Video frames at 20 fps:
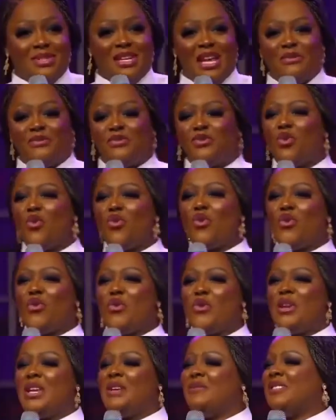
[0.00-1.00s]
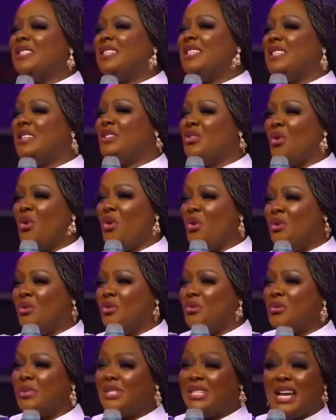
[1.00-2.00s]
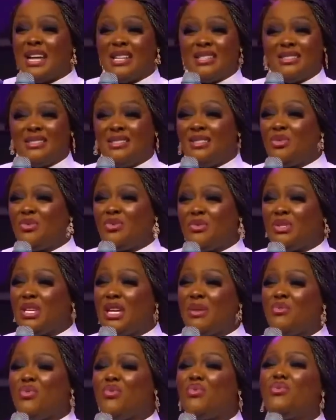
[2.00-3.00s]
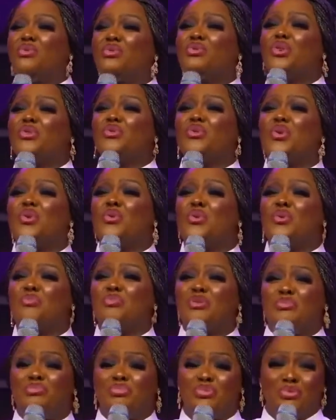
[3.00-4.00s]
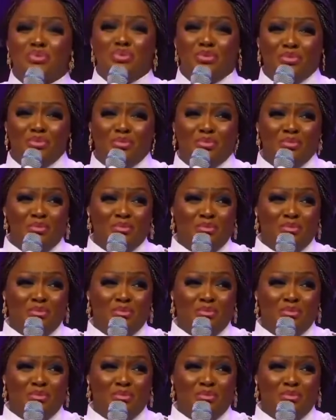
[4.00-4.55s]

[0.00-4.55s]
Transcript: They have so grown, they've seen it all. So the auntie to them, we just honor people.